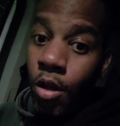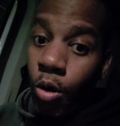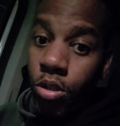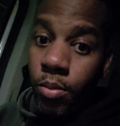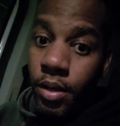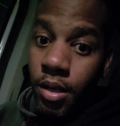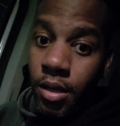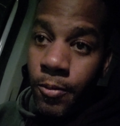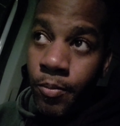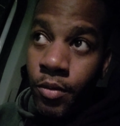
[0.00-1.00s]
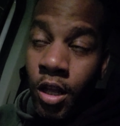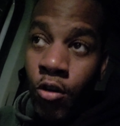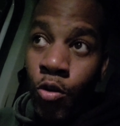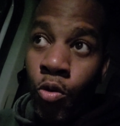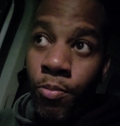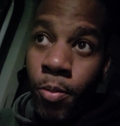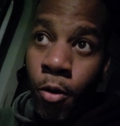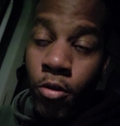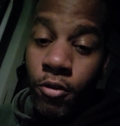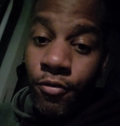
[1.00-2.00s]
Ultimately, that you rip
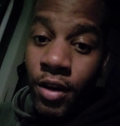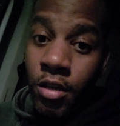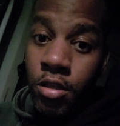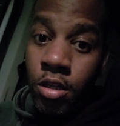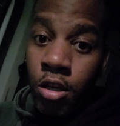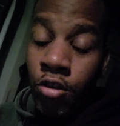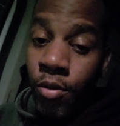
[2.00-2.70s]
apart the flesh,